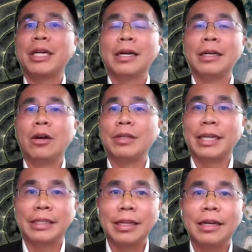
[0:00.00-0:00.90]
earlier on
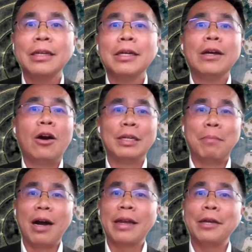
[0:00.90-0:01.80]
Tesla, on the
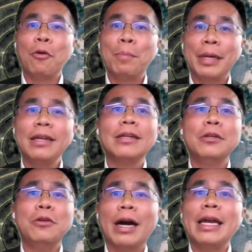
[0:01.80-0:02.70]
market opening,
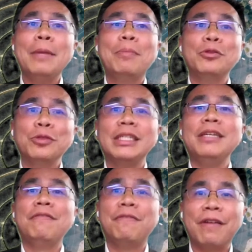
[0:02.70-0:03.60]
you are able to
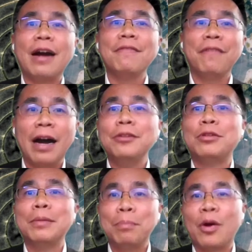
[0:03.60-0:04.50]
see
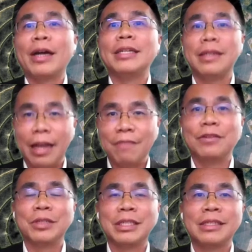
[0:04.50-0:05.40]
500 price
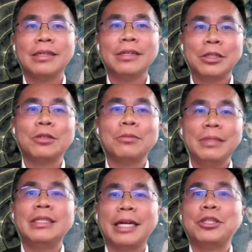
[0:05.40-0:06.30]
levels. So
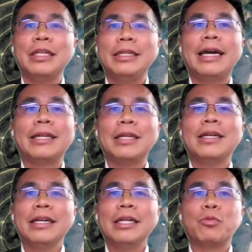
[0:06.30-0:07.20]
essentially, that
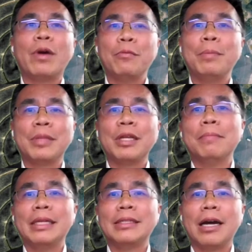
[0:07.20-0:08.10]
is what we term
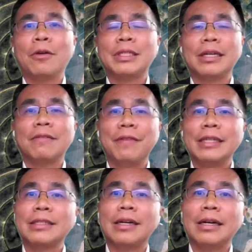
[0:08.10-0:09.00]
as ourselves
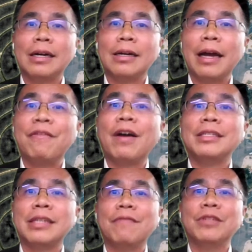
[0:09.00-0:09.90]
as
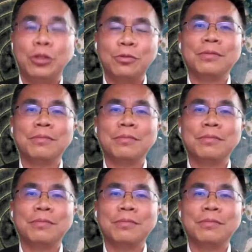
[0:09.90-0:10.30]
advanced level 2.